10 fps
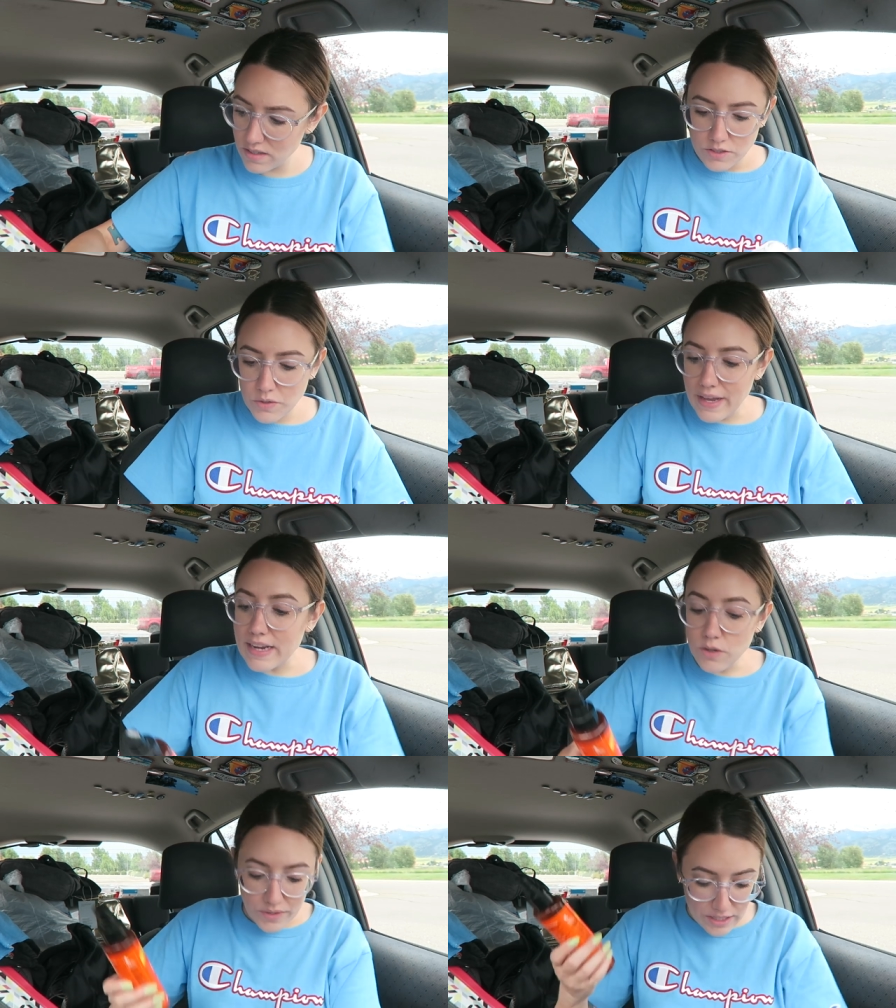So like
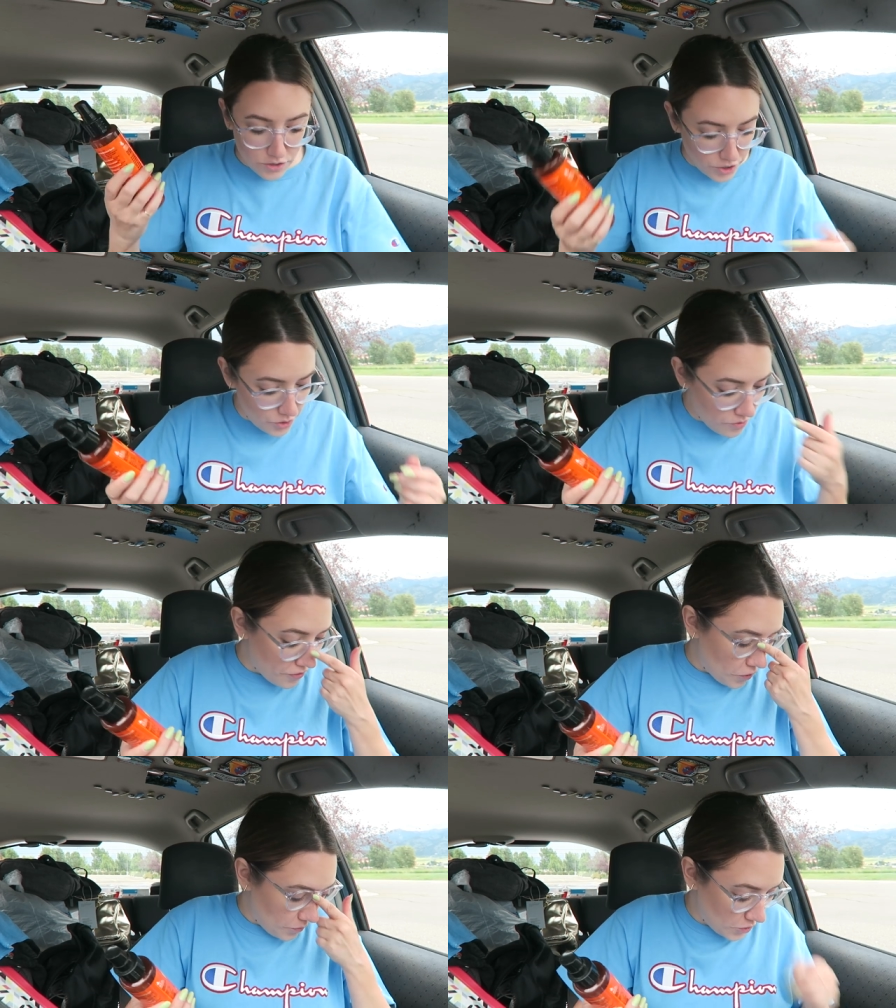I don't need two
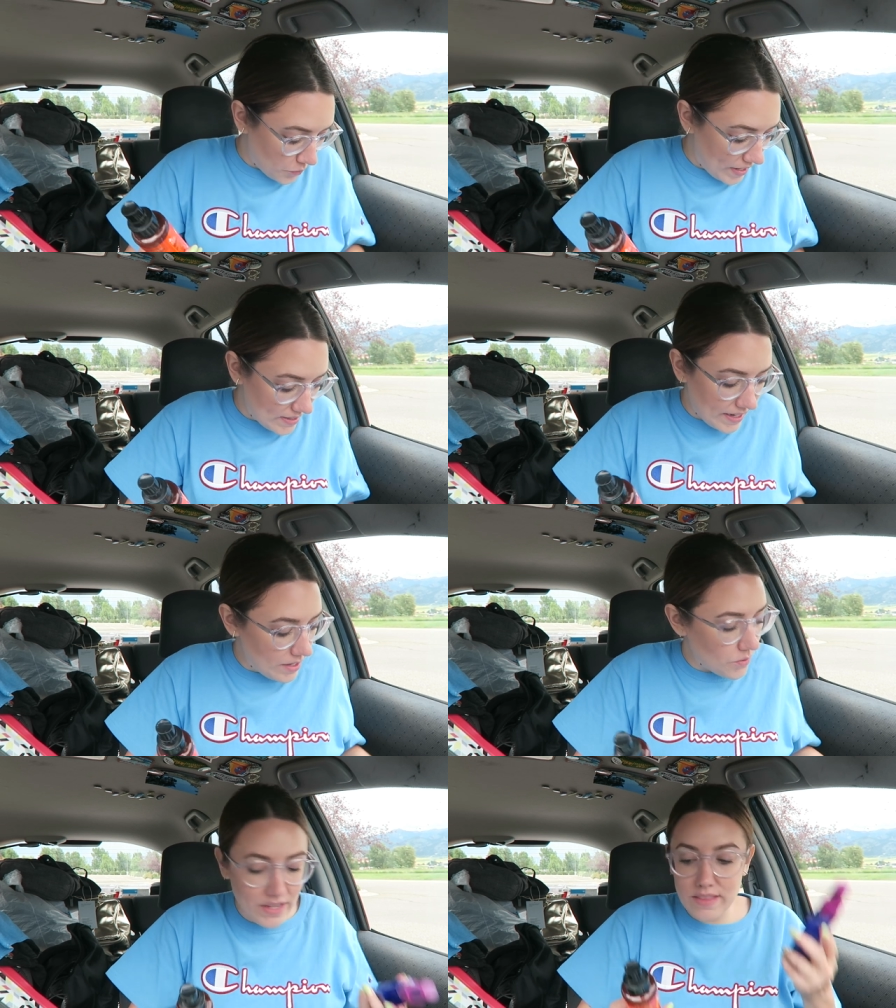thermal sprays. Like
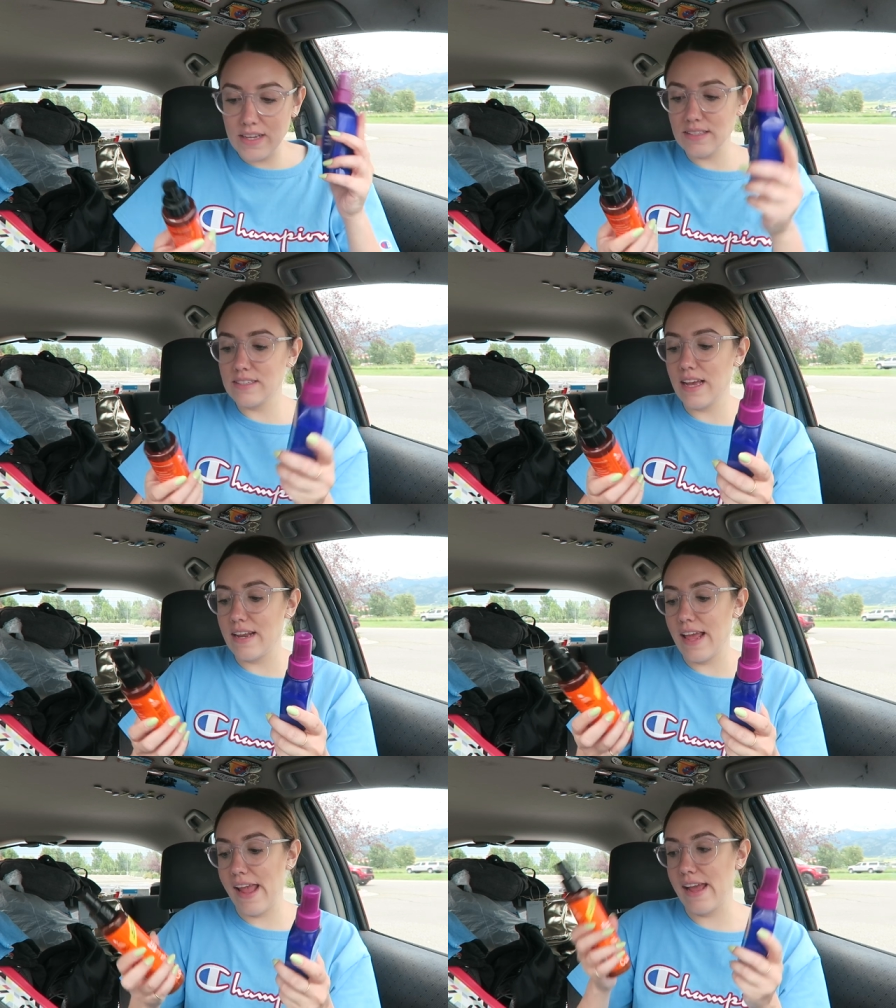I don't need the It's a
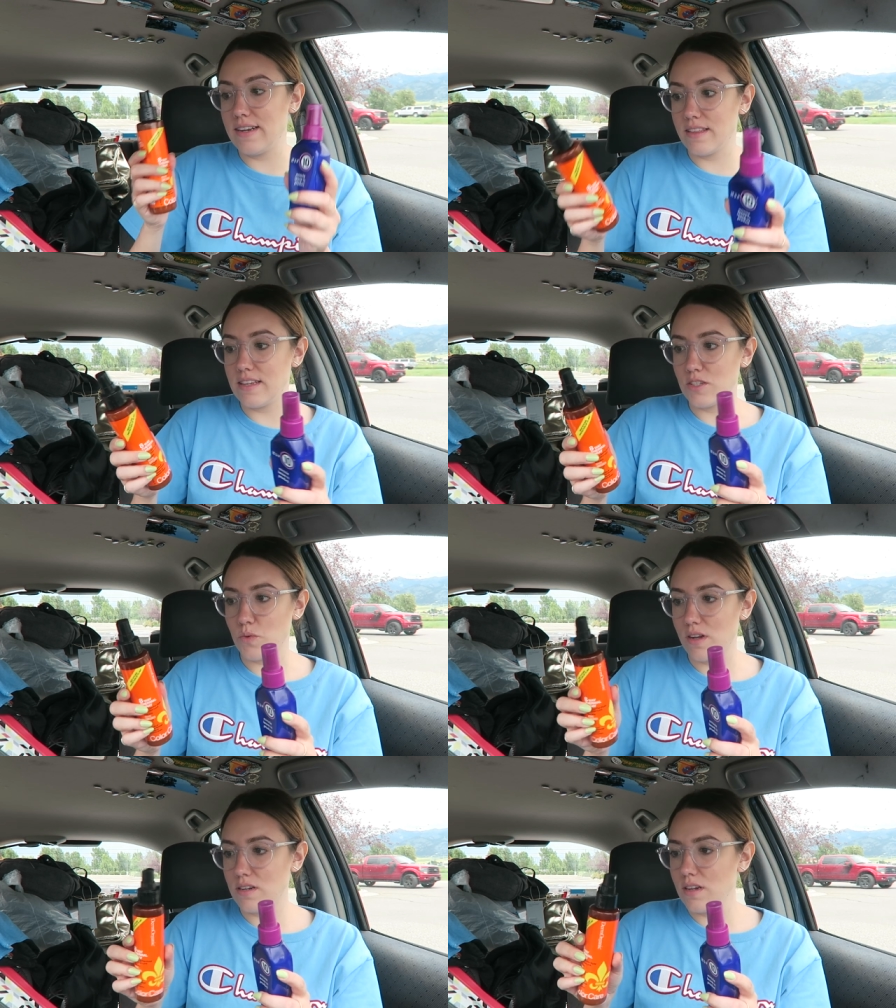10 and
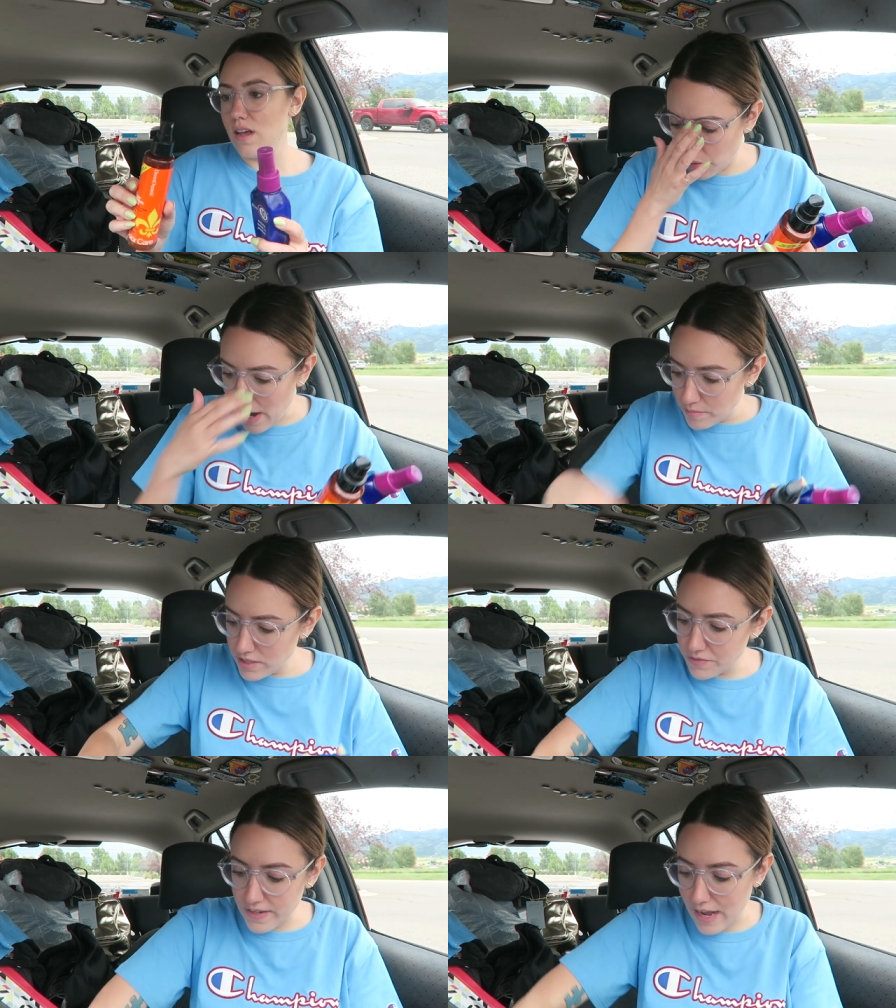this one. So I'm
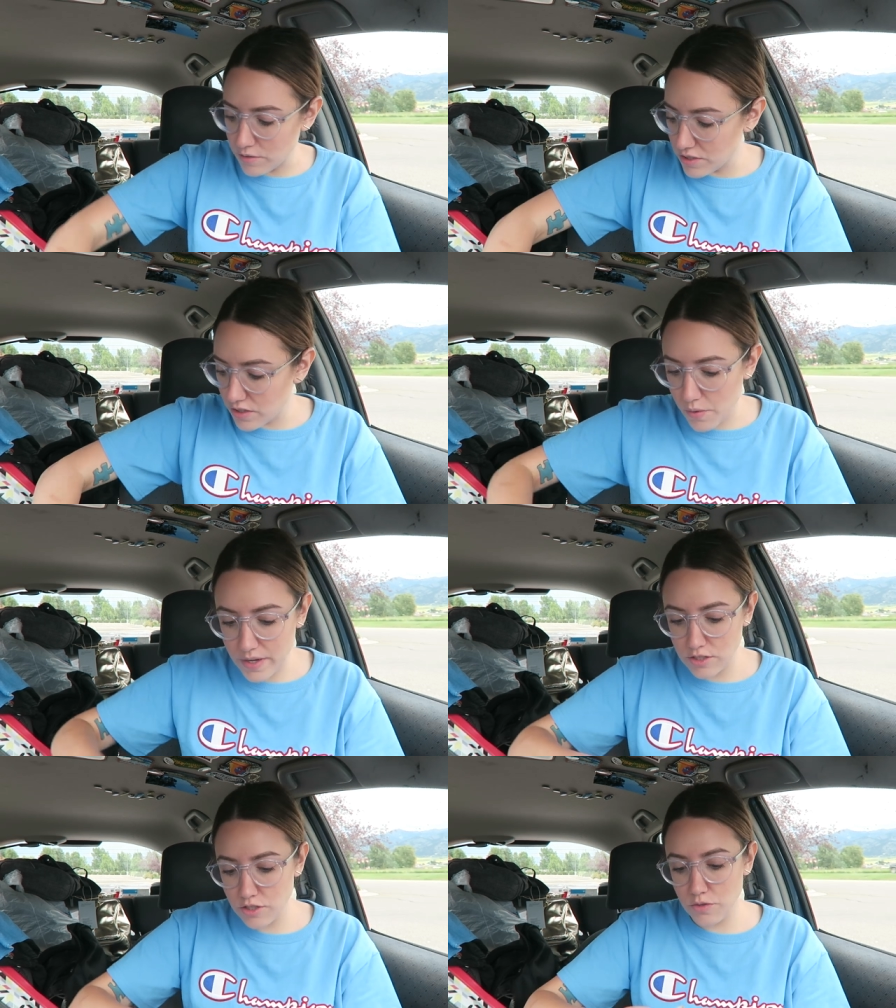just for now just
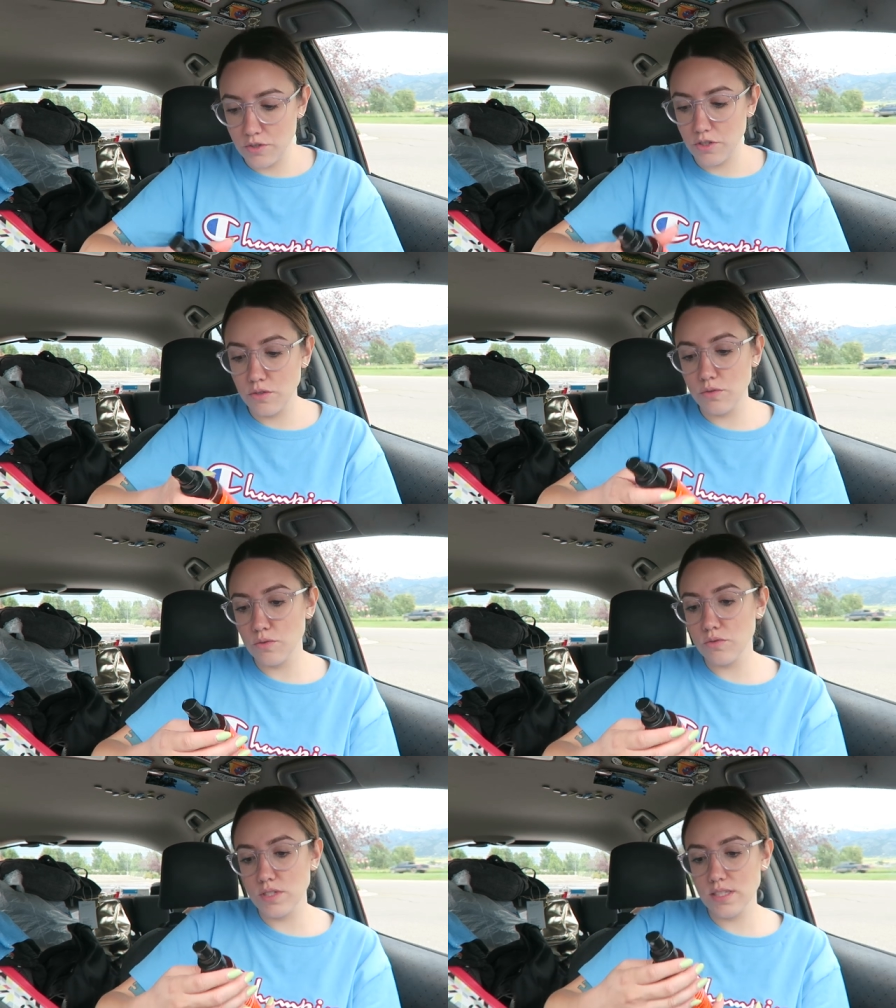going to
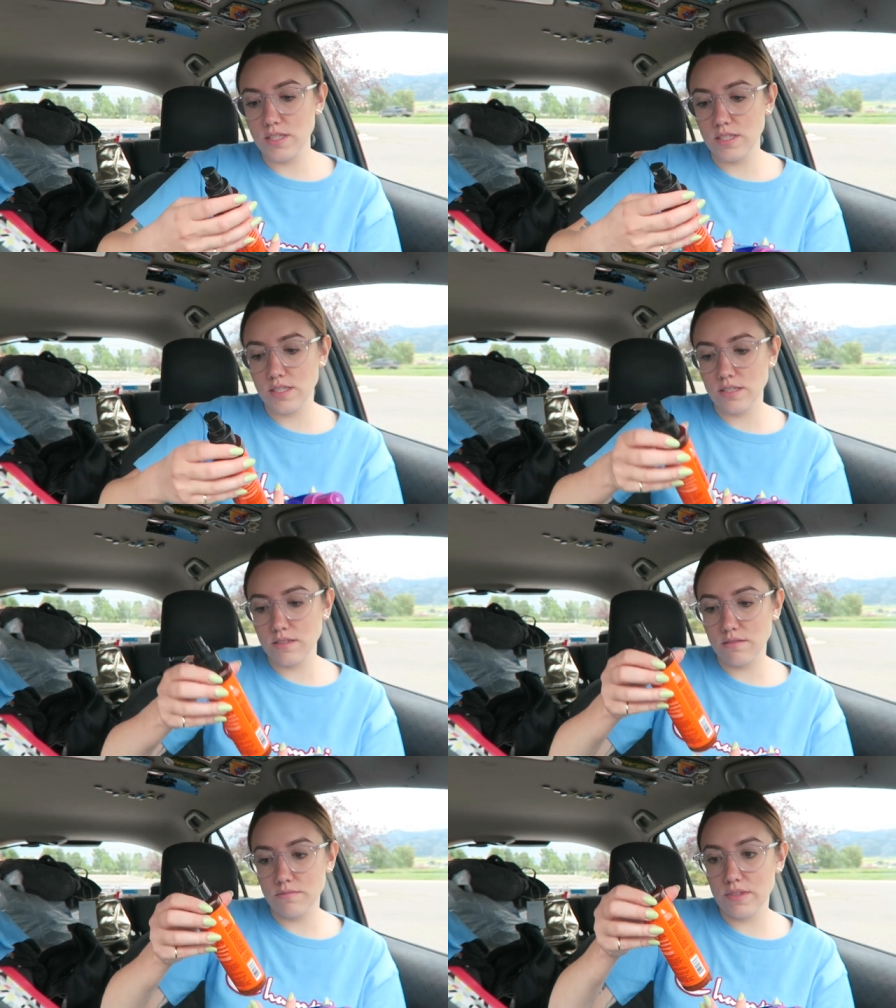use
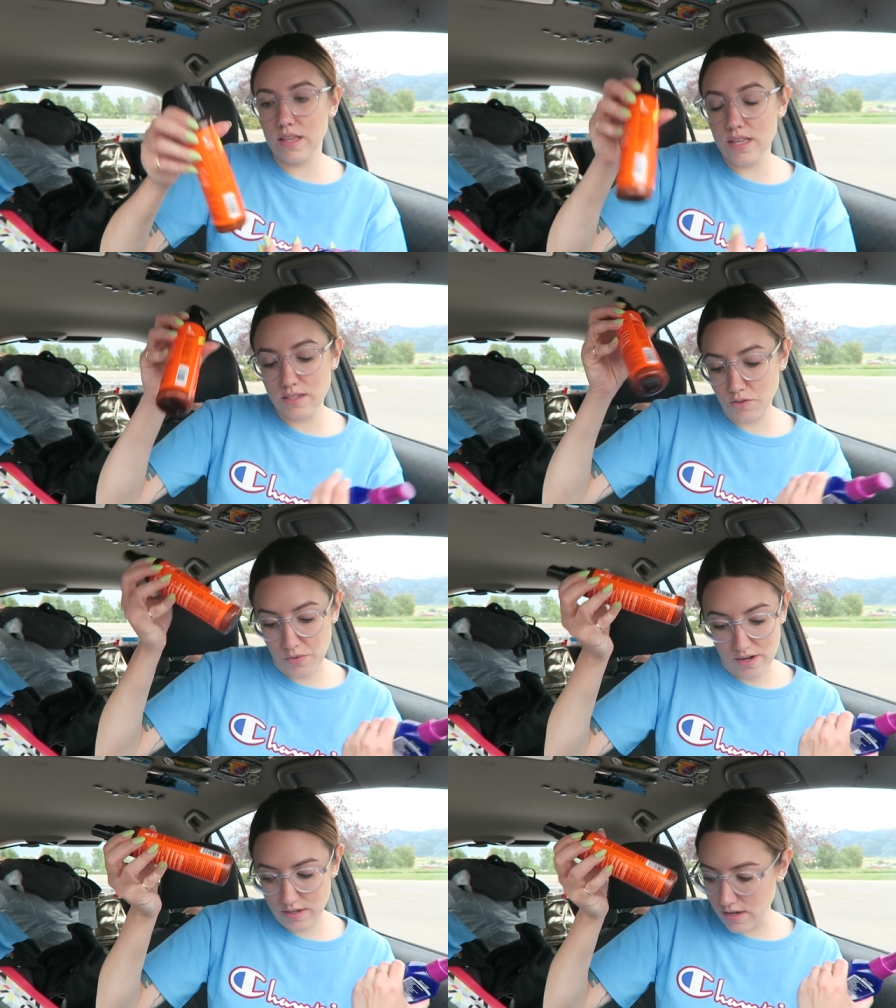this
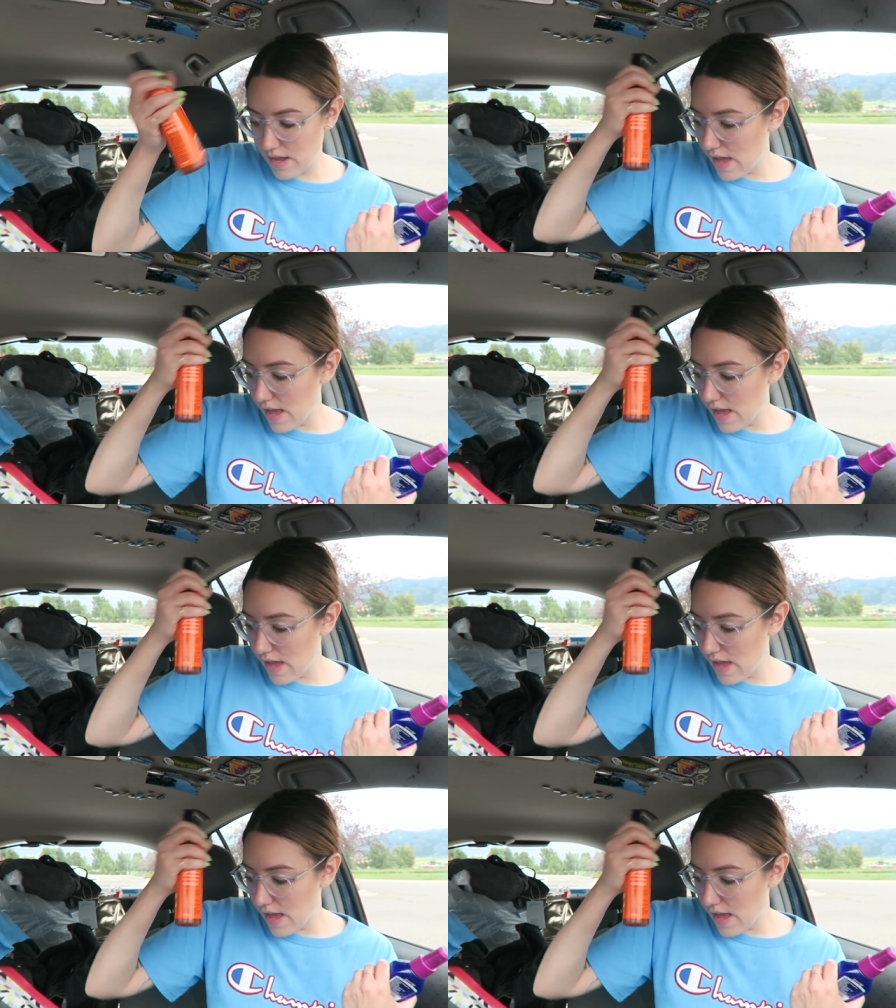one.